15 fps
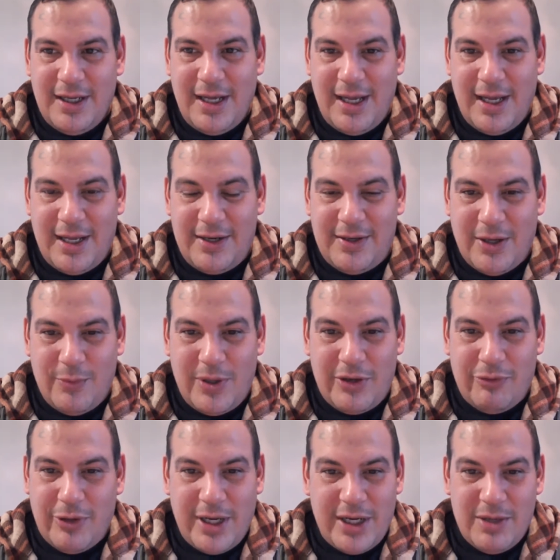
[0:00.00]
and that we
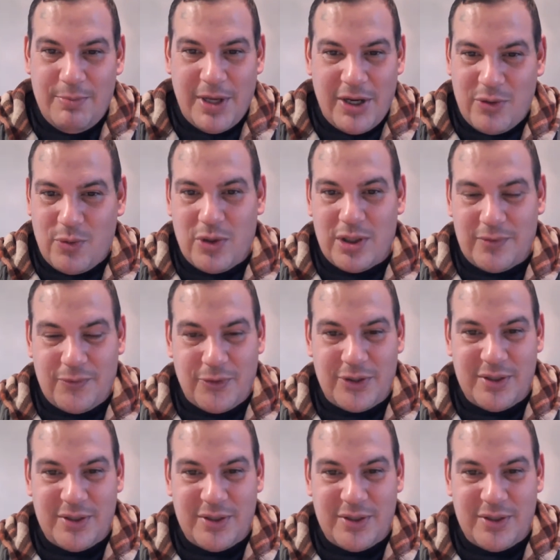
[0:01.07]
create a better world for